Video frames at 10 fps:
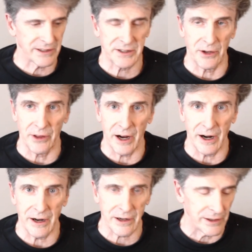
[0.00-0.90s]
So the
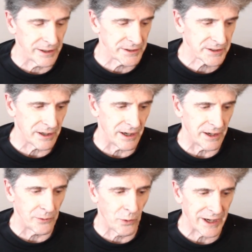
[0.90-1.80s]
article is
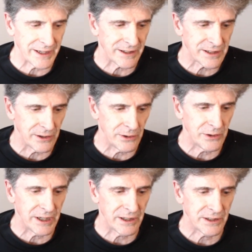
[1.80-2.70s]
called, What Two
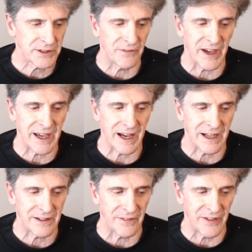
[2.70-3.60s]
Years of A I
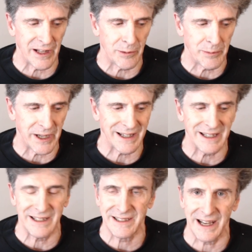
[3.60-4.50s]
Development
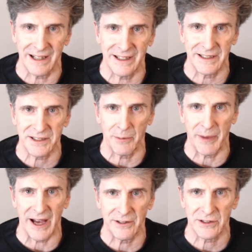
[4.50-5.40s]
Can Tell Us
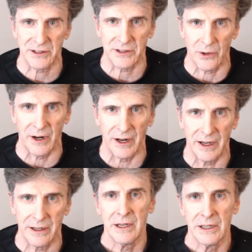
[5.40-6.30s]
About
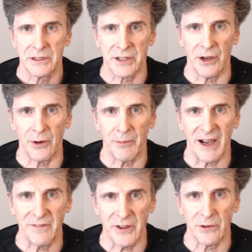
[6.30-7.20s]
Sora. So
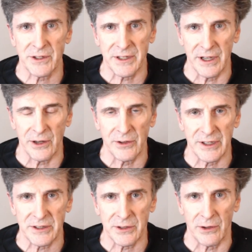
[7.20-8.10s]
my viewers know
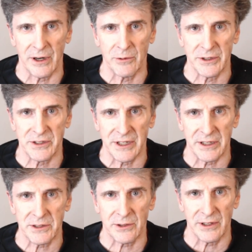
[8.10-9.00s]
that Sora was
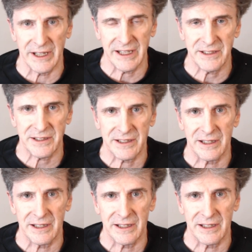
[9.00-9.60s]
just released.